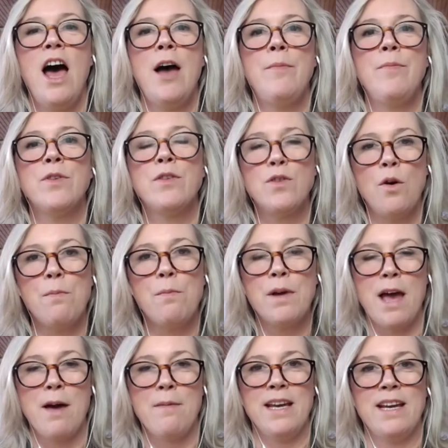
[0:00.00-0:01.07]
stop
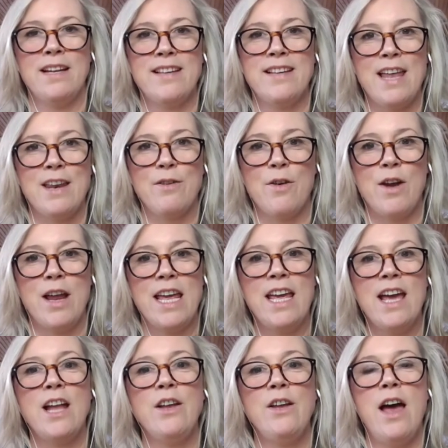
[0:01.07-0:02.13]
becoming a
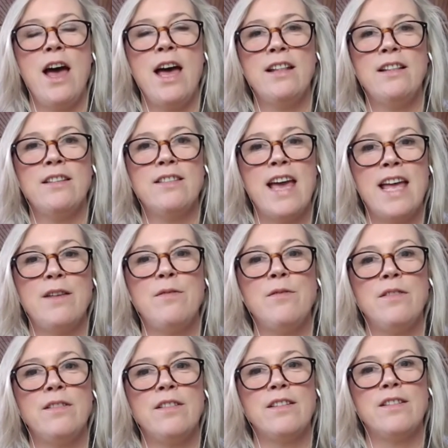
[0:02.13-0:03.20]
tannery and
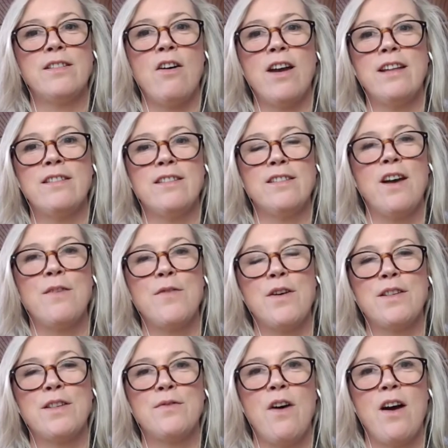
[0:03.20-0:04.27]
then decide to
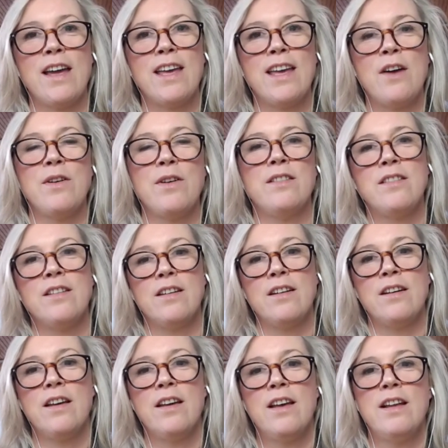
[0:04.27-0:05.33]
diversify and go into
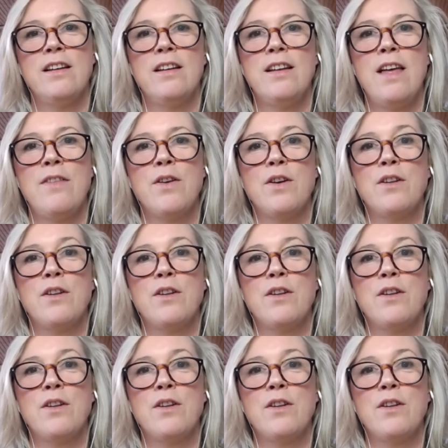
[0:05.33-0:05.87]
leather goods